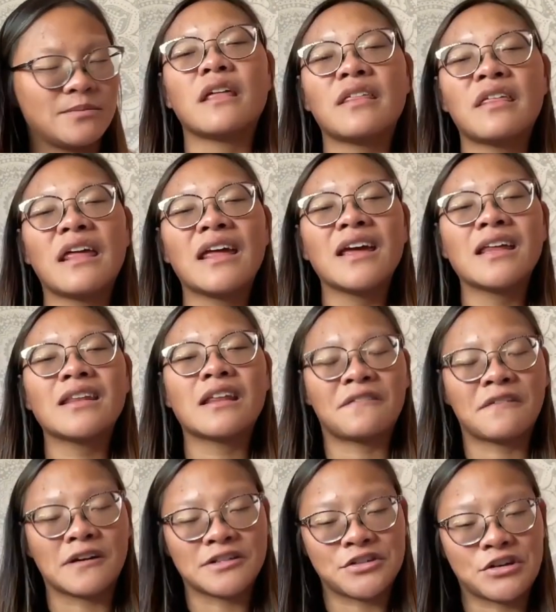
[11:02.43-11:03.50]
The thing
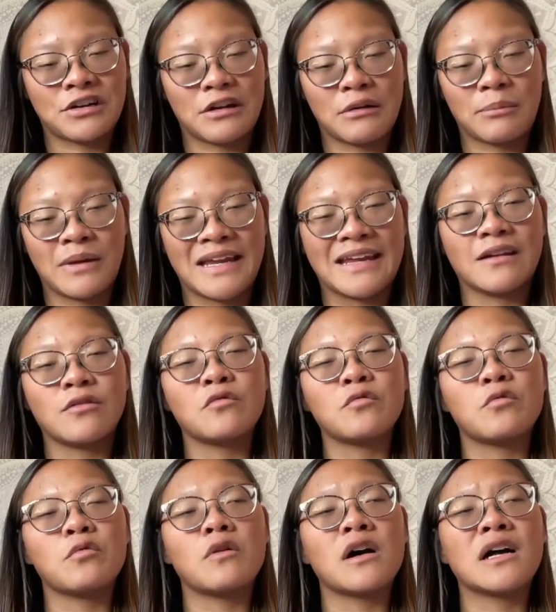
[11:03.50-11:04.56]
that frustrated me
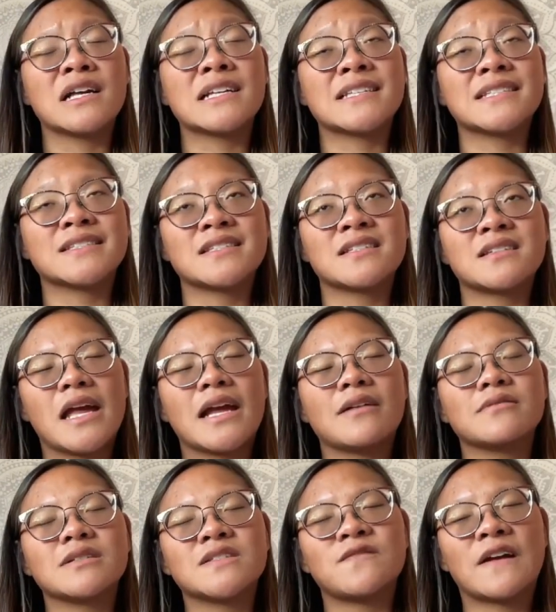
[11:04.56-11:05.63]
was
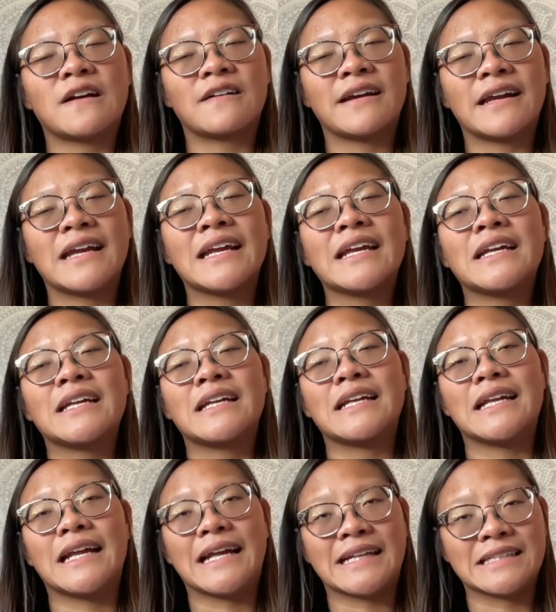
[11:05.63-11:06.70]
it was very
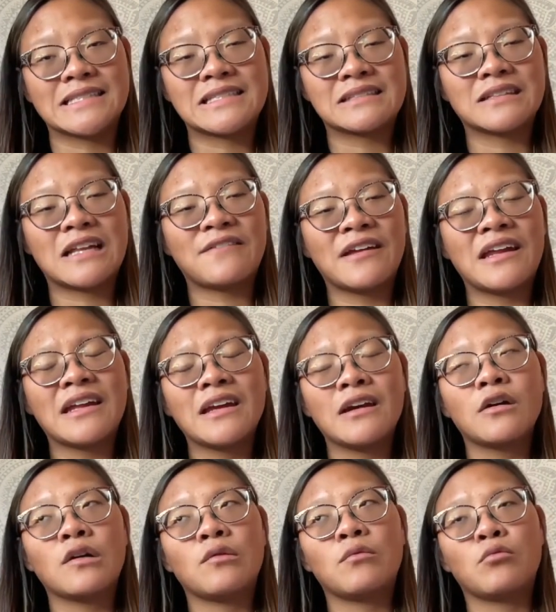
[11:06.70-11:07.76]
insta-lovey
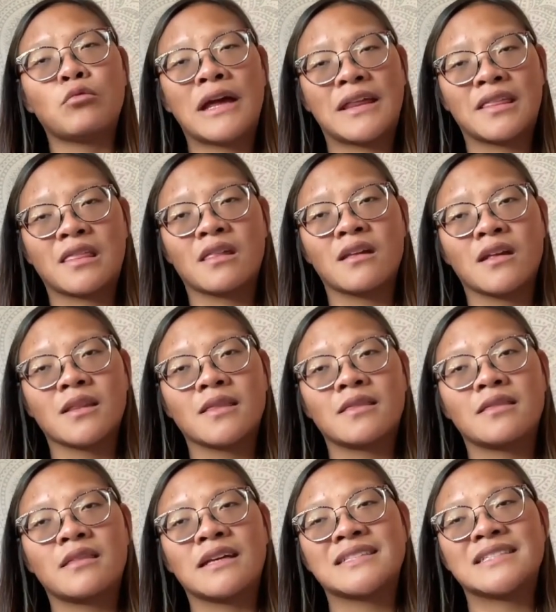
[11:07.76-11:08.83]
with
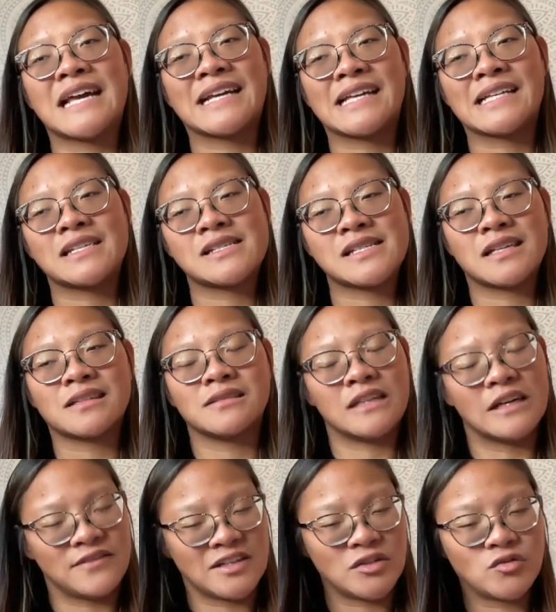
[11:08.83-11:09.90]
the second
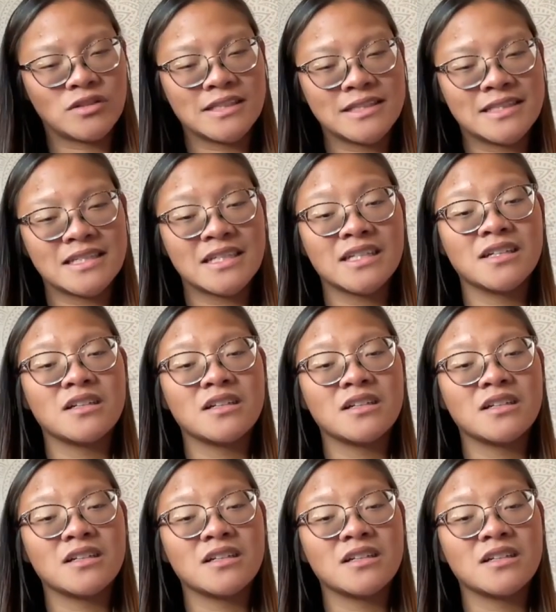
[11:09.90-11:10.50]
love interest,